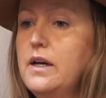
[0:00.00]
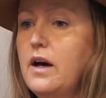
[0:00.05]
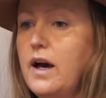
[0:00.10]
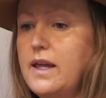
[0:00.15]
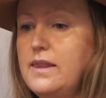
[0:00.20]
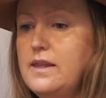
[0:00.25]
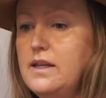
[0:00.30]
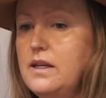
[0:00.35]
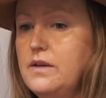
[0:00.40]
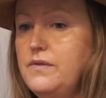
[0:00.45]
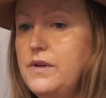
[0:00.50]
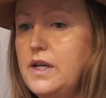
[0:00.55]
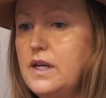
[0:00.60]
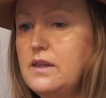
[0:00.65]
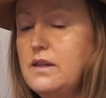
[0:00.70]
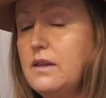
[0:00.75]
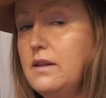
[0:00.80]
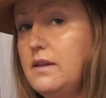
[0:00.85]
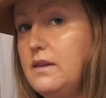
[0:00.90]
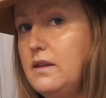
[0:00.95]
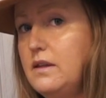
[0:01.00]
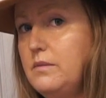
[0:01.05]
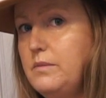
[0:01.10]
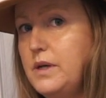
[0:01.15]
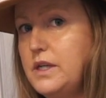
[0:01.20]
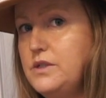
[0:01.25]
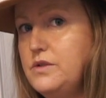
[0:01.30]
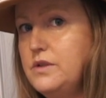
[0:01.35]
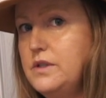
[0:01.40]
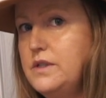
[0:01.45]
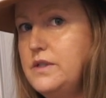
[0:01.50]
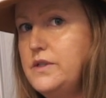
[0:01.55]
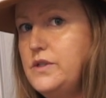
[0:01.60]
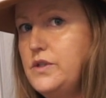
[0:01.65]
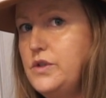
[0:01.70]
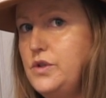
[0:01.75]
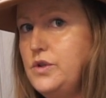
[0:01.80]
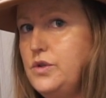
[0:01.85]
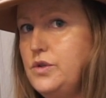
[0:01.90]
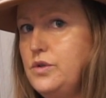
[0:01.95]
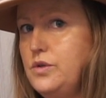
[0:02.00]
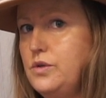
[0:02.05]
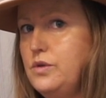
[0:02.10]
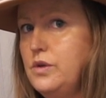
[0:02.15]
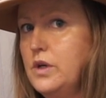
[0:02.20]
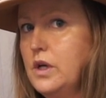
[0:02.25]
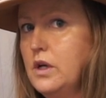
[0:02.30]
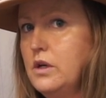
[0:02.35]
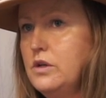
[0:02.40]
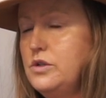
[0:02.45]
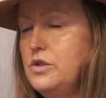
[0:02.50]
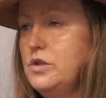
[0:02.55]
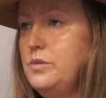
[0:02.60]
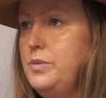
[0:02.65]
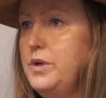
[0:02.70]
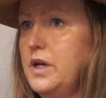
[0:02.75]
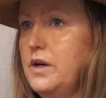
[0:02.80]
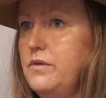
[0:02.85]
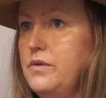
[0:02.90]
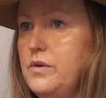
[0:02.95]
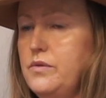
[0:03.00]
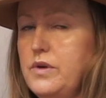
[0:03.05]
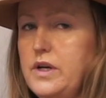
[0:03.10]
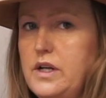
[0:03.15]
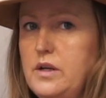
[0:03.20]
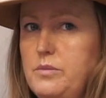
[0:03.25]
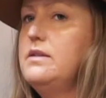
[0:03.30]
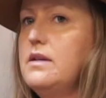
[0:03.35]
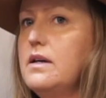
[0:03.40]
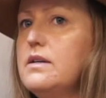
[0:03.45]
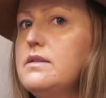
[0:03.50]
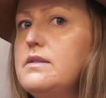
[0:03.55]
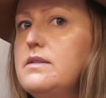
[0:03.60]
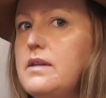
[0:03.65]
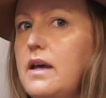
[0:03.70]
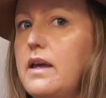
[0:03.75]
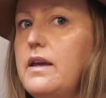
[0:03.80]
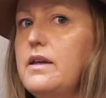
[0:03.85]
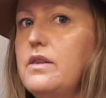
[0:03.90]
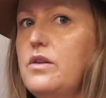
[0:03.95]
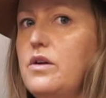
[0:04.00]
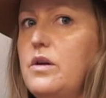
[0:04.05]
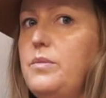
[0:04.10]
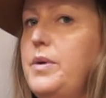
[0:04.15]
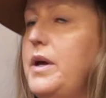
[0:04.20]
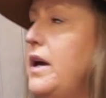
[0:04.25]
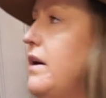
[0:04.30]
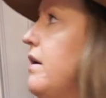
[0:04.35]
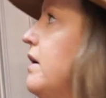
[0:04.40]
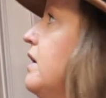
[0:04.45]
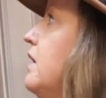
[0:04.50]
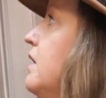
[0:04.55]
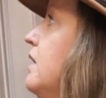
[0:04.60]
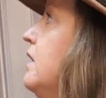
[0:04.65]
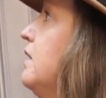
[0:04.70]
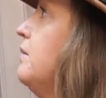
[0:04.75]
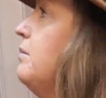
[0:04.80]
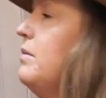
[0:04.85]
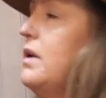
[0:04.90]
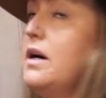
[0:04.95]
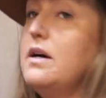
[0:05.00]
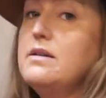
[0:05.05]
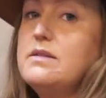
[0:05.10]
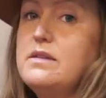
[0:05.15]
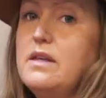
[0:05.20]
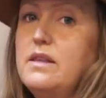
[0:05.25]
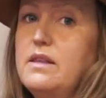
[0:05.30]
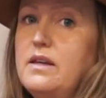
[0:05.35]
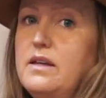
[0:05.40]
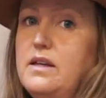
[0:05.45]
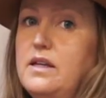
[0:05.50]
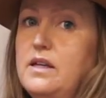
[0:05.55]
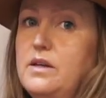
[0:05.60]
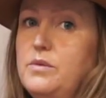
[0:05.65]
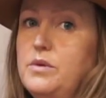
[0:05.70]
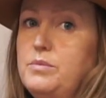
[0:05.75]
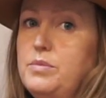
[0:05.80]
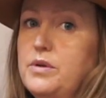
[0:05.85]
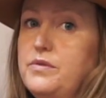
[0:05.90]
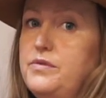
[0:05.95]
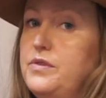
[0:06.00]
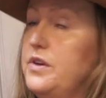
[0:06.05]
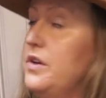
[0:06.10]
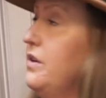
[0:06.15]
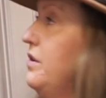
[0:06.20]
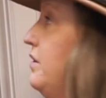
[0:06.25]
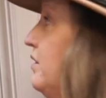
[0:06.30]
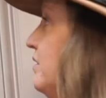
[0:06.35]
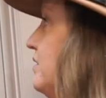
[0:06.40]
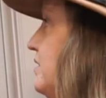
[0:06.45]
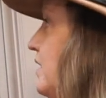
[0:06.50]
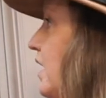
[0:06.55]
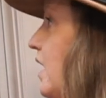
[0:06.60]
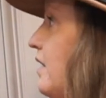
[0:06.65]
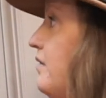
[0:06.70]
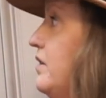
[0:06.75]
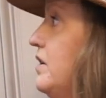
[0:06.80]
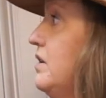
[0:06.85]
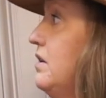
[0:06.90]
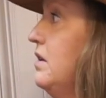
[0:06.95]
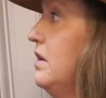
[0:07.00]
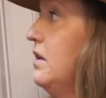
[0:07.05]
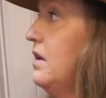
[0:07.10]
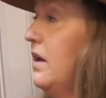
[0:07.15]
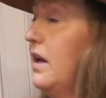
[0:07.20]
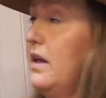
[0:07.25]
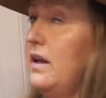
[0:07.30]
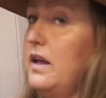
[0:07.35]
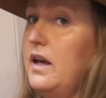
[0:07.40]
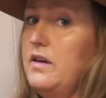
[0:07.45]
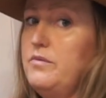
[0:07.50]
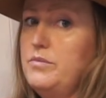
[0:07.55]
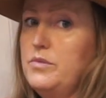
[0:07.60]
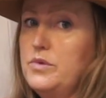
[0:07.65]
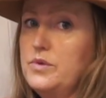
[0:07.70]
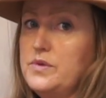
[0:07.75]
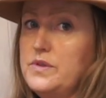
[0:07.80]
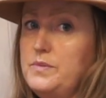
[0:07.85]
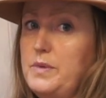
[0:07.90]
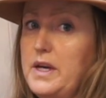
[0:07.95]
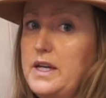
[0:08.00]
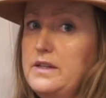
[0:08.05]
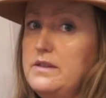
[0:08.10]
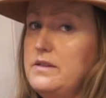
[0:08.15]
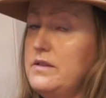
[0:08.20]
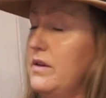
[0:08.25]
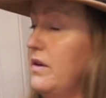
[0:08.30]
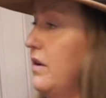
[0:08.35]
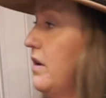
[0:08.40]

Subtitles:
I think if you get the lithium batteries, you should be able to run it. It does take a lot of power. Mark said that he would prefer not to have it and have more space.